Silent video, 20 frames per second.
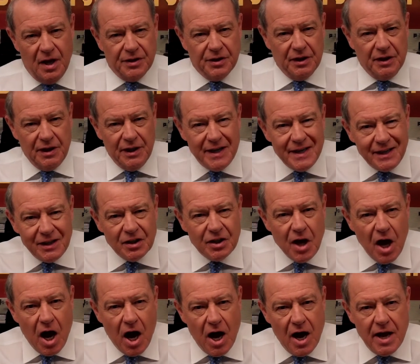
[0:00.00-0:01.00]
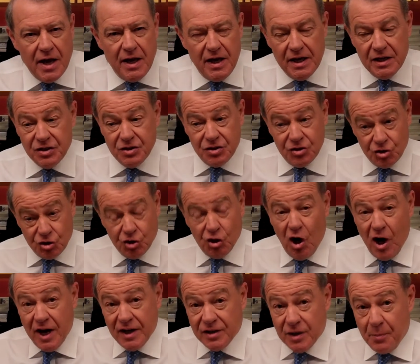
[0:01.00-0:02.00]
The little guy is
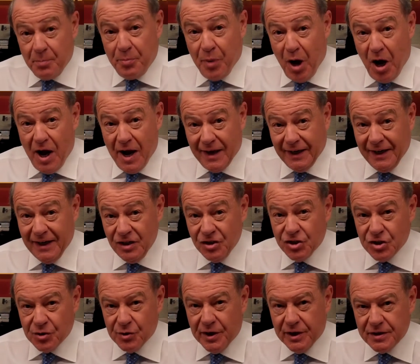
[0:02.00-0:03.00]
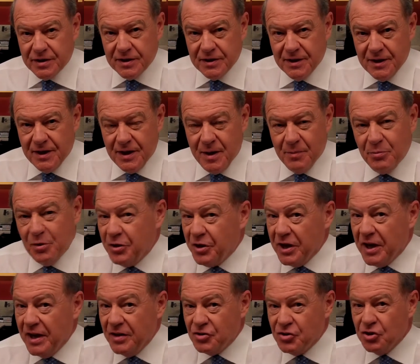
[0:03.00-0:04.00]
trying to pile into it, but
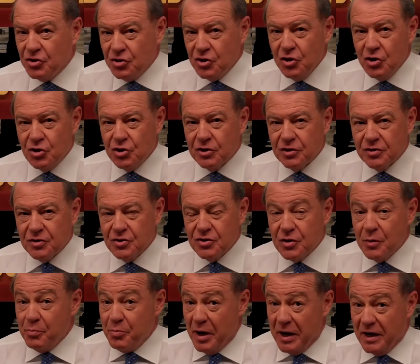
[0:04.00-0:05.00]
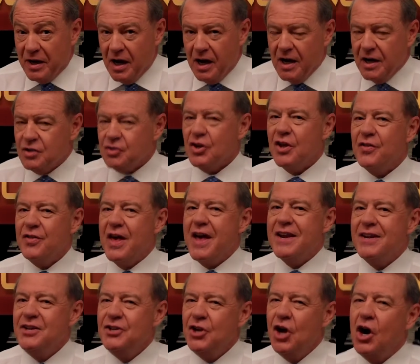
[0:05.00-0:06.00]
the institutions, the big guys,
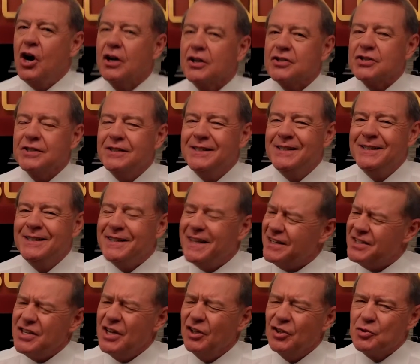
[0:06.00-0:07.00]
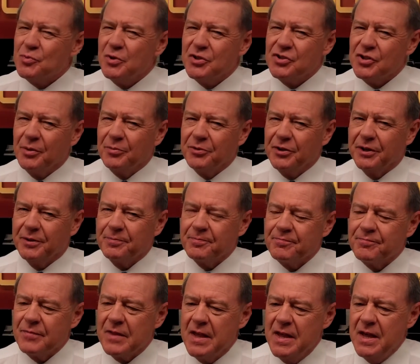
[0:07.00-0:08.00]
they're not. That tells me something.
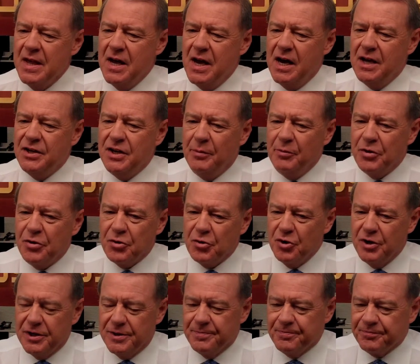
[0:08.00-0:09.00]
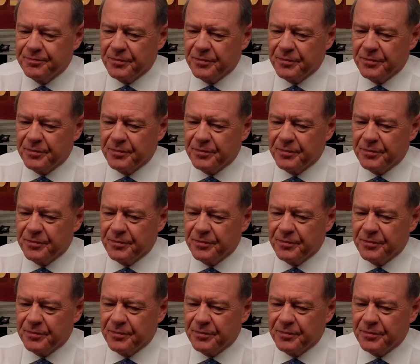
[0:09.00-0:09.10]
Number three,